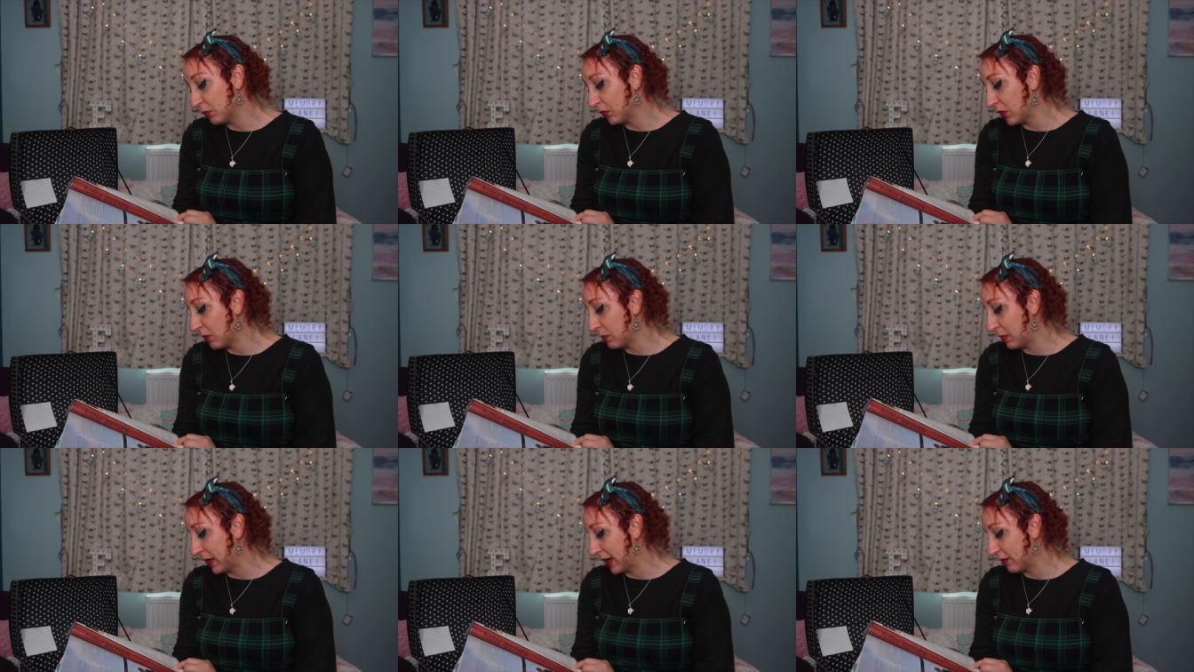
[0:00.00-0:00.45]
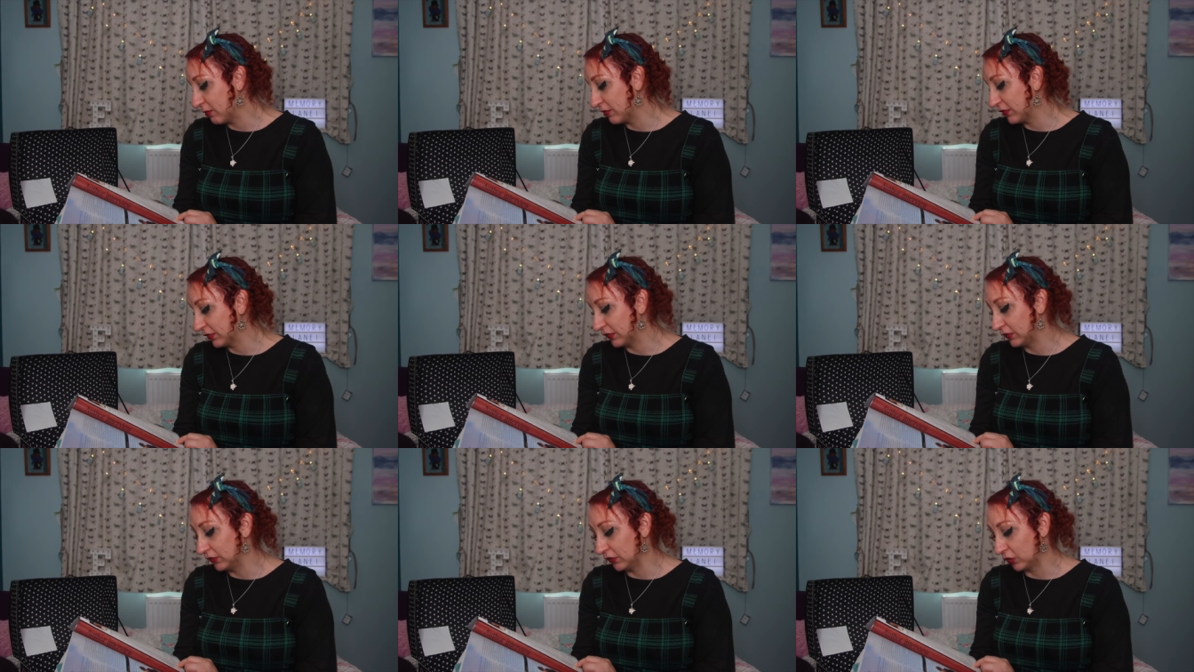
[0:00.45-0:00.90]
with her
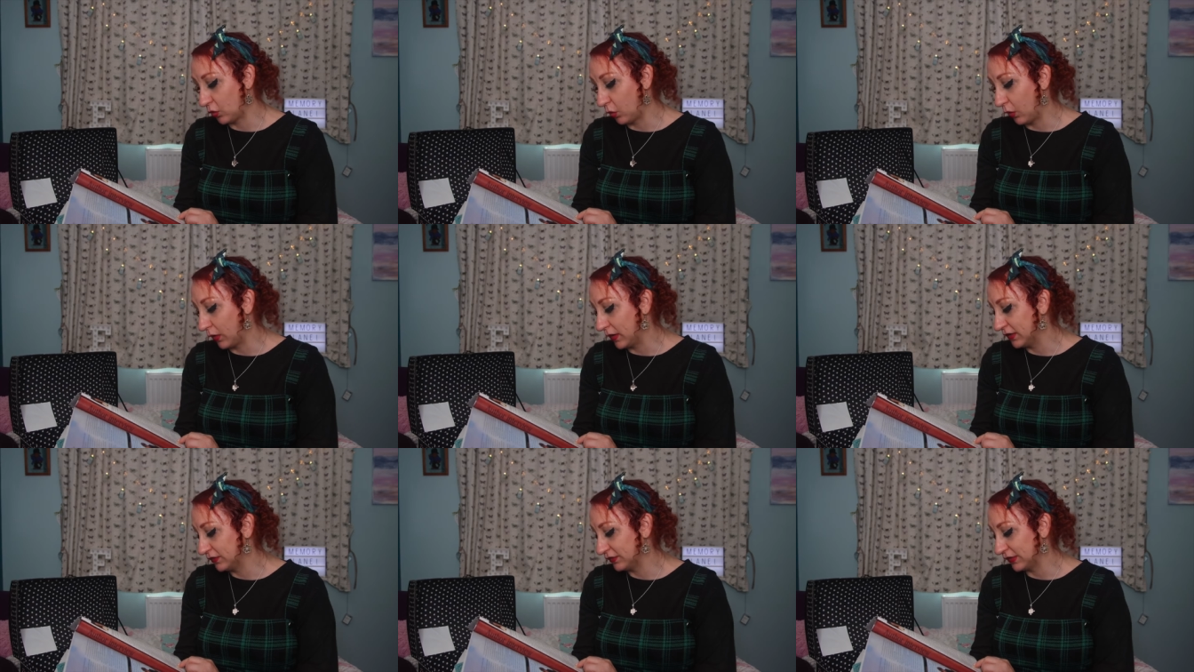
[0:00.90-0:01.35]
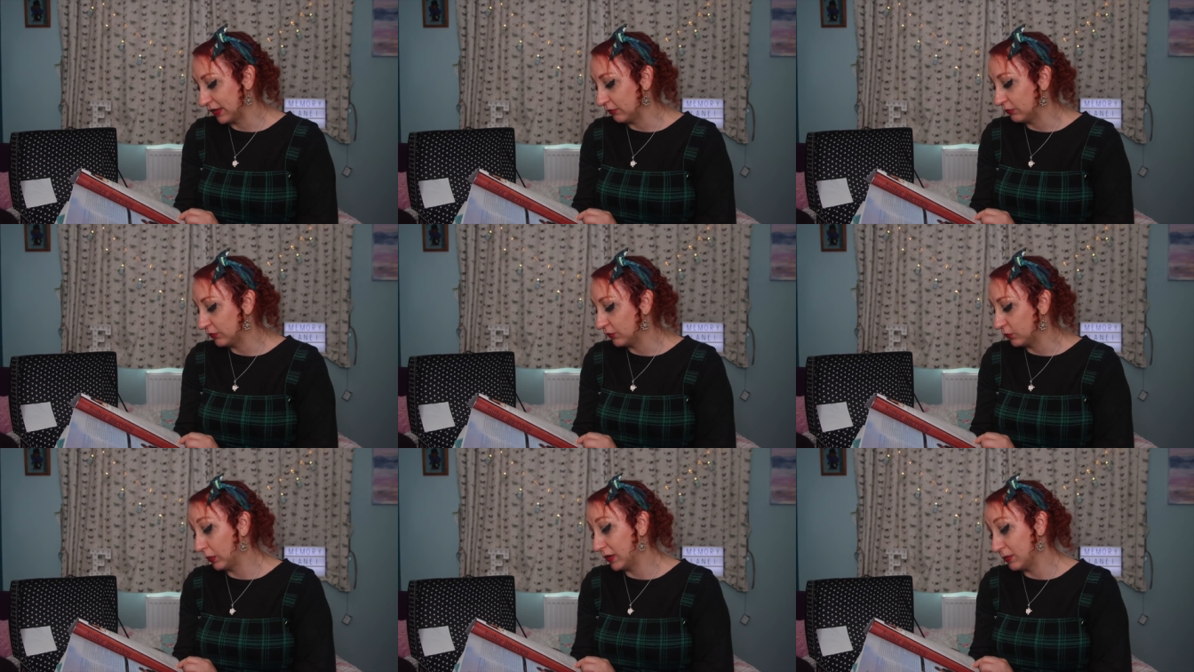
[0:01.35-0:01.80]
parents in the quiet
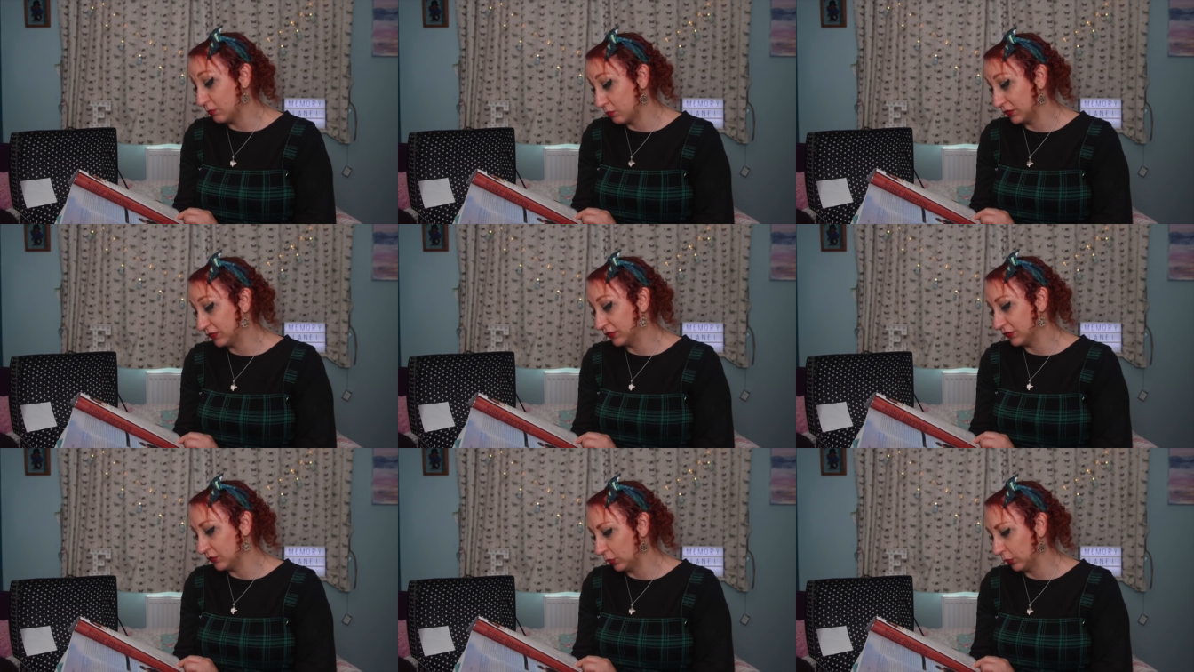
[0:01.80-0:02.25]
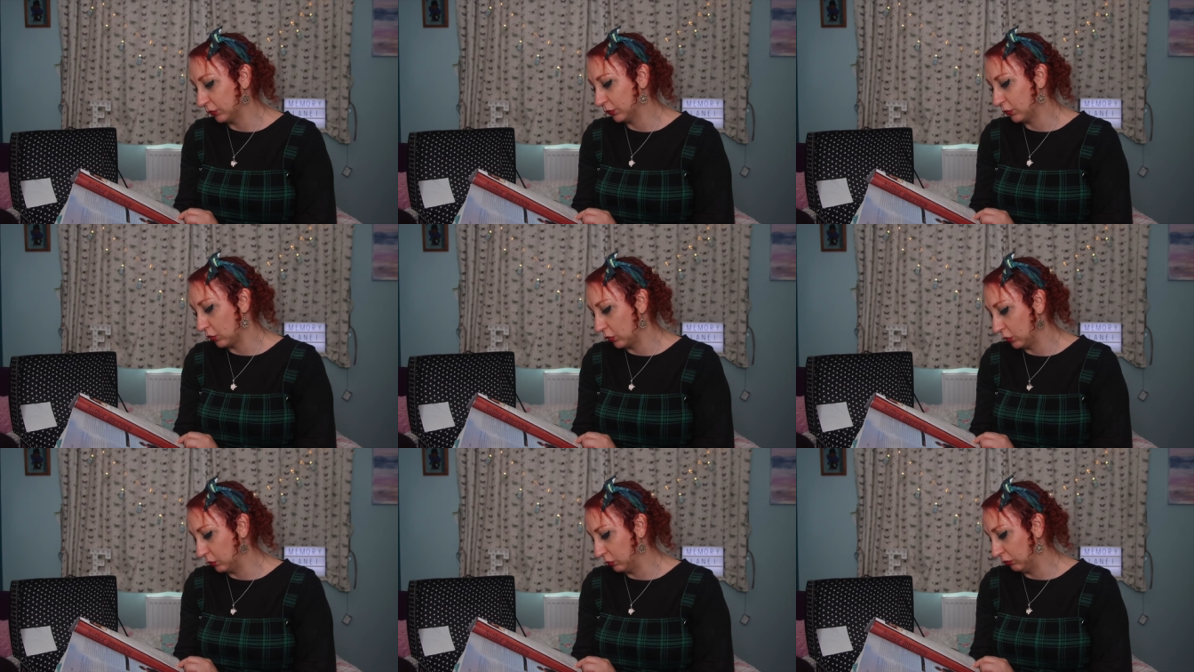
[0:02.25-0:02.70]
town of Wadebridge, North
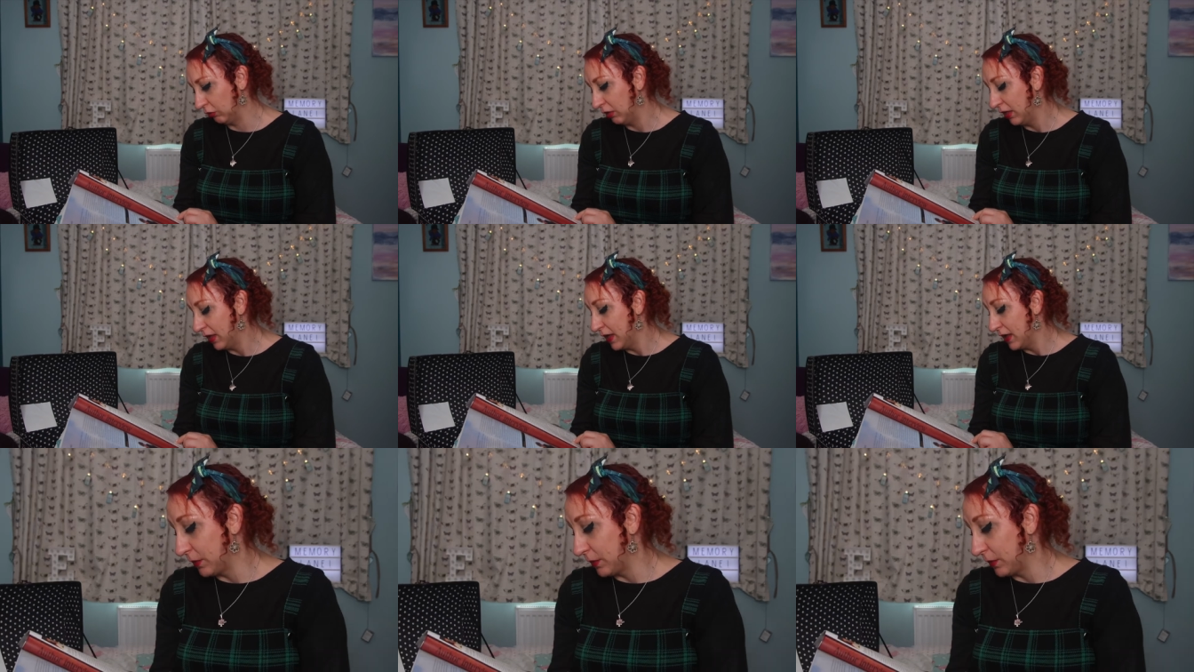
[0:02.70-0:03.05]
Cornwall,